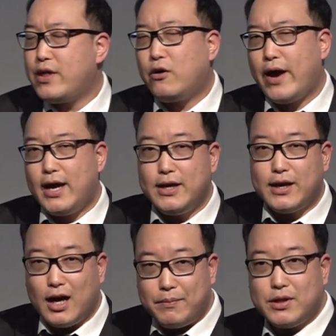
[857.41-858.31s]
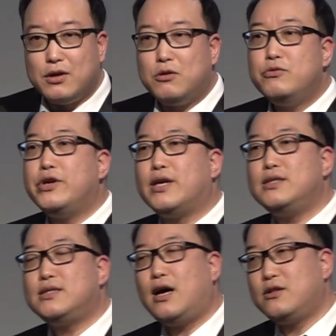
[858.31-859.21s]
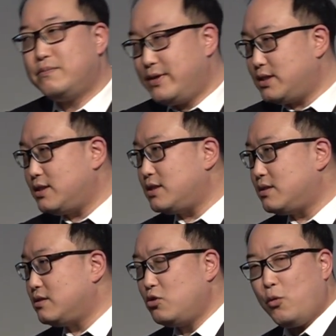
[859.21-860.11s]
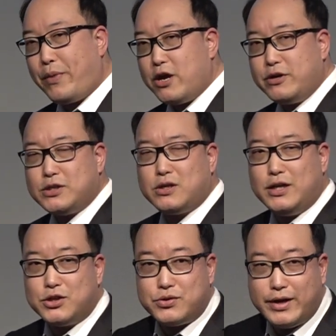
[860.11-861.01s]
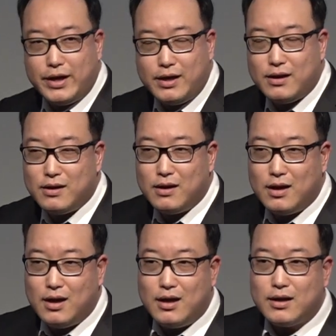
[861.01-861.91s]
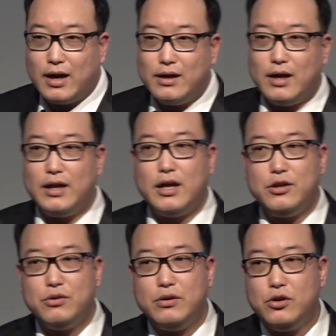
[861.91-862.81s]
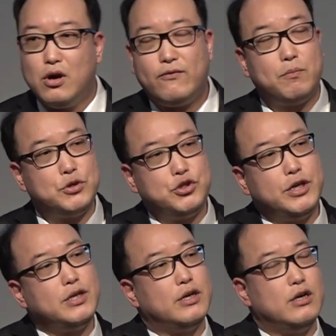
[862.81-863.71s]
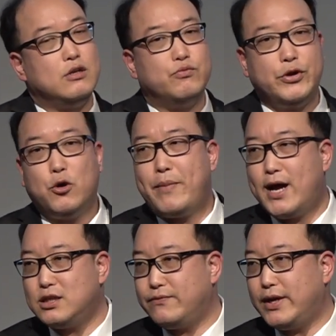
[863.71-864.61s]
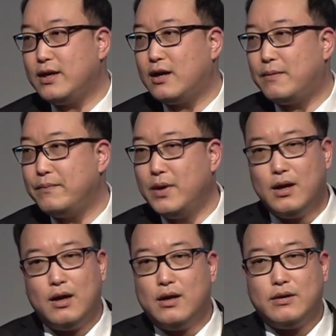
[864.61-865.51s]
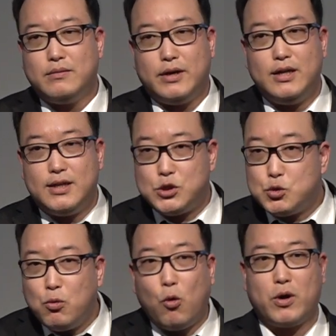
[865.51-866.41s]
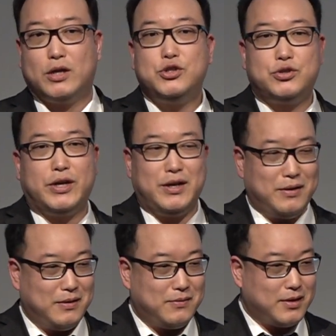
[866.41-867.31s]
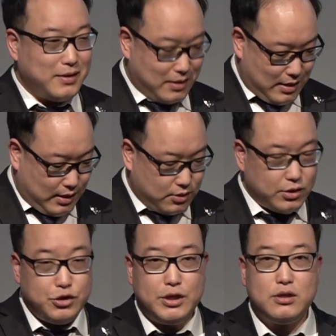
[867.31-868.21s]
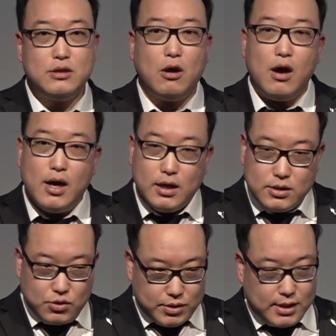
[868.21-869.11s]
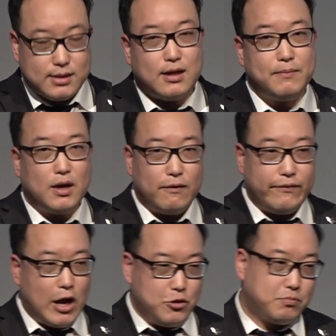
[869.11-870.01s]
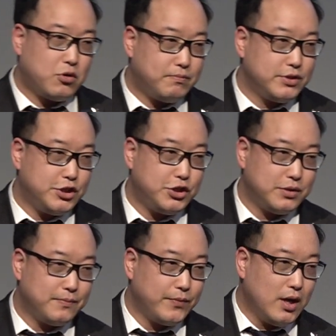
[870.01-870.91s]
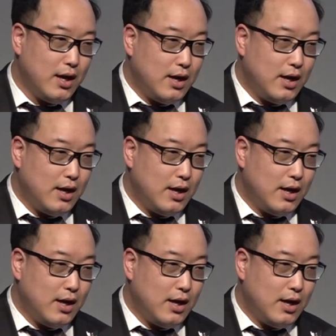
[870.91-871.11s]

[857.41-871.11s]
Without any capital, you can start a business, no barriers to entry, okay? And then you have opportunity to earn real passive income in this small country, right? So you need to suggest them a value proposition.